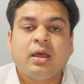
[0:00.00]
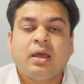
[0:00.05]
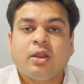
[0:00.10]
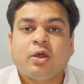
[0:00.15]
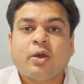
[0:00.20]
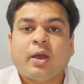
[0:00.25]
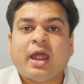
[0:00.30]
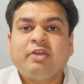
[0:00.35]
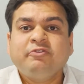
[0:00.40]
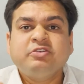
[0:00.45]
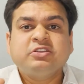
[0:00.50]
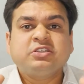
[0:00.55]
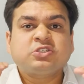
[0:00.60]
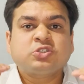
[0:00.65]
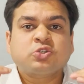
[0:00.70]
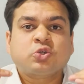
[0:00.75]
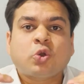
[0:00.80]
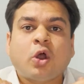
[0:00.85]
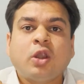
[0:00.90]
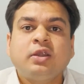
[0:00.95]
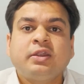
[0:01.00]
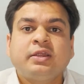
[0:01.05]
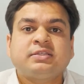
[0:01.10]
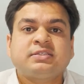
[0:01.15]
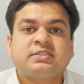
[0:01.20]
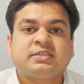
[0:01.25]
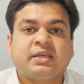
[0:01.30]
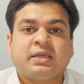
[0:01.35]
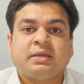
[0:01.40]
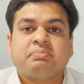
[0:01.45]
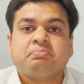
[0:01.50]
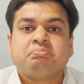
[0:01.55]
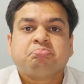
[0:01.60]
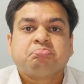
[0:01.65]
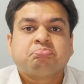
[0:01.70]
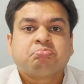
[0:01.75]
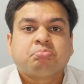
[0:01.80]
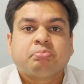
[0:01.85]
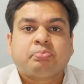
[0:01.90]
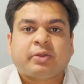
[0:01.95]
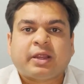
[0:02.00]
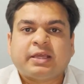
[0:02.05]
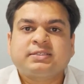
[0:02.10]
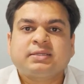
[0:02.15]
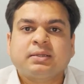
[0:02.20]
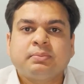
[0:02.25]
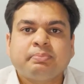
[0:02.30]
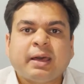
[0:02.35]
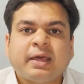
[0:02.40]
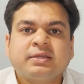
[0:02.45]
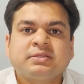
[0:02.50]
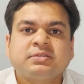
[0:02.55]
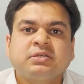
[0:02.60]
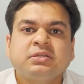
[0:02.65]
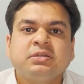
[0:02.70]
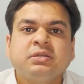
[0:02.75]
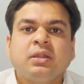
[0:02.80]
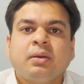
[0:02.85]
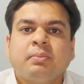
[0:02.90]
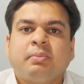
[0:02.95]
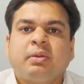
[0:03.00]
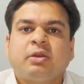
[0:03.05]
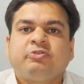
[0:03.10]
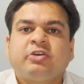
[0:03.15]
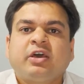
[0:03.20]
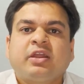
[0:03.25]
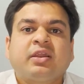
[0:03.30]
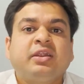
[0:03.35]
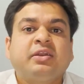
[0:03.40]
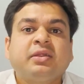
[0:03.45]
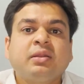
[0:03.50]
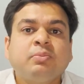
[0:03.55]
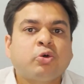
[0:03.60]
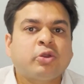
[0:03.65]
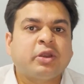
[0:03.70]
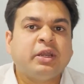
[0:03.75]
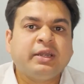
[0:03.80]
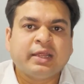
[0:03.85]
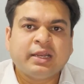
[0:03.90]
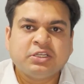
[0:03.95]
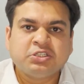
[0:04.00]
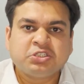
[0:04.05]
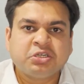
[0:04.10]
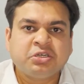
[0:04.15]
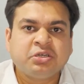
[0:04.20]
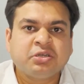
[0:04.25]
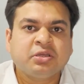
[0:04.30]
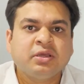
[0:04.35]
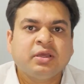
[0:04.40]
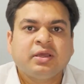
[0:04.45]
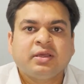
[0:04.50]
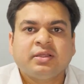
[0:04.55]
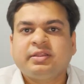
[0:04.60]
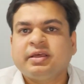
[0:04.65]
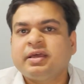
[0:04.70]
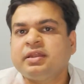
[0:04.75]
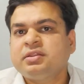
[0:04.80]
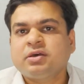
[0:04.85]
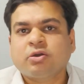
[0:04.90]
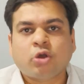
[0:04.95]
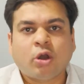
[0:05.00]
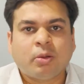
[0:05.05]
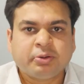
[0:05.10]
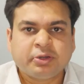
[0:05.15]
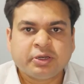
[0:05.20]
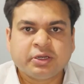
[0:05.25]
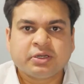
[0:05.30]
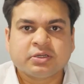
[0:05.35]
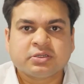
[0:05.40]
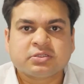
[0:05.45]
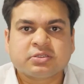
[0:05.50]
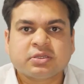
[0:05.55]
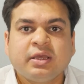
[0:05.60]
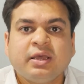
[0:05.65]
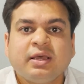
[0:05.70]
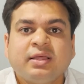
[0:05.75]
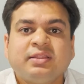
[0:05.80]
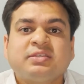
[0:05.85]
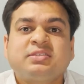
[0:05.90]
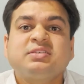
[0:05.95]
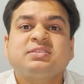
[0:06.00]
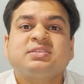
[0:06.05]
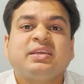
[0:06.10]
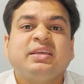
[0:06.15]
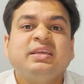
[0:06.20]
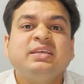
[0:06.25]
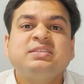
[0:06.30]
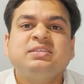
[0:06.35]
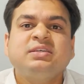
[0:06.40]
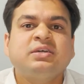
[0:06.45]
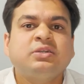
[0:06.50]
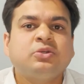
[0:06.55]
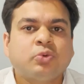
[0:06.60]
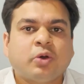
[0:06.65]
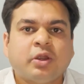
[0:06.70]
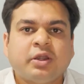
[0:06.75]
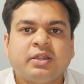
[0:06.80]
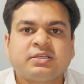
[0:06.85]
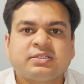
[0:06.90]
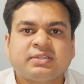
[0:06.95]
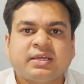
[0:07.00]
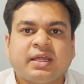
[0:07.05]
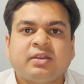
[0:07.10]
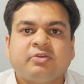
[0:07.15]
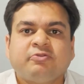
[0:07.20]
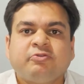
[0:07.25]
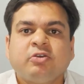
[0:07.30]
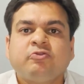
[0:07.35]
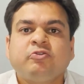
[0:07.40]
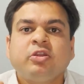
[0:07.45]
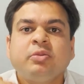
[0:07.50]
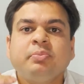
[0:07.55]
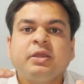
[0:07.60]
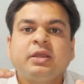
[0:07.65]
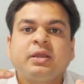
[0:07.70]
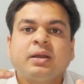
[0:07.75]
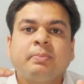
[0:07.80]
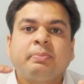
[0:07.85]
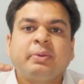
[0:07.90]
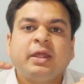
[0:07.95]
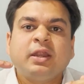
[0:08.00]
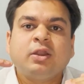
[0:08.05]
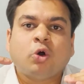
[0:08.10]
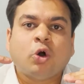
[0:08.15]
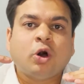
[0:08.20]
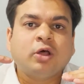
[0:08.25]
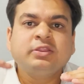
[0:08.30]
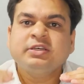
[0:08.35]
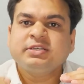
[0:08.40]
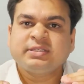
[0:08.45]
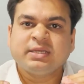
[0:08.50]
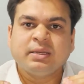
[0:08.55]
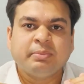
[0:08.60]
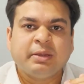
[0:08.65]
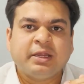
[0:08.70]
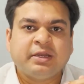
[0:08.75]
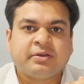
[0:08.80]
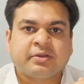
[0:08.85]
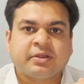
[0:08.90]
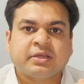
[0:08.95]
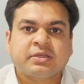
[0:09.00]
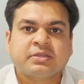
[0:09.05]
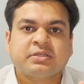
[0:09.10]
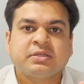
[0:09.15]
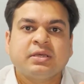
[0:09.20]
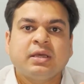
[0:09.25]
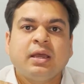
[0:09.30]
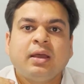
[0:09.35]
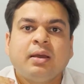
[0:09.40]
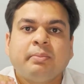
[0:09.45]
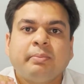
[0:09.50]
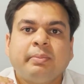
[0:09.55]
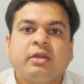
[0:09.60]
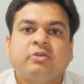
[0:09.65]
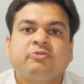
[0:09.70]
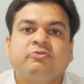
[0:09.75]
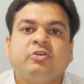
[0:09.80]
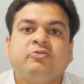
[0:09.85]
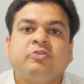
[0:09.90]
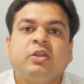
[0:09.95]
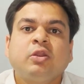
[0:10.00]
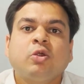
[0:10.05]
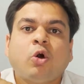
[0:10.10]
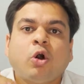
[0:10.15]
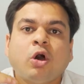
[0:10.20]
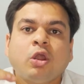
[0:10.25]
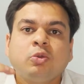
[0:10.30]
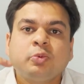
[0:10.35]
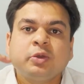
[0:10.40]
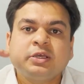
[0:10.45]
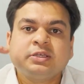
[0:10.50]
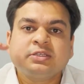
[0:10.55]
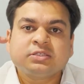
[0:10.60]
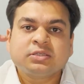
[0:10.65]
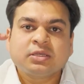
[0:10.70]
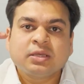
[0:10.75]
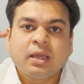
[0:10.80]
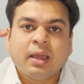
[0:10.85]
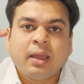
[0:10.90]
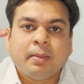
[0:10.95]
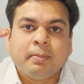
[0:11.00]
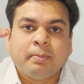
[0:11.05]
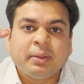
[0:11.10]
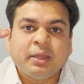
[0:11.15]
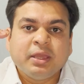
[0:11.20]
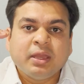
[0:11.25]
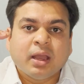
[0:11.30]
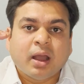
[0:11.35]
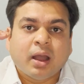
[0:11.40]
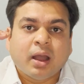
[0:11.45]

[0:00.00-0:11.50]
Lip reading: Now had we just called it say price comparison, but we are a little more intelligent than the competitors, this is easier to understand. We will be compared on the same matrix, but we will always be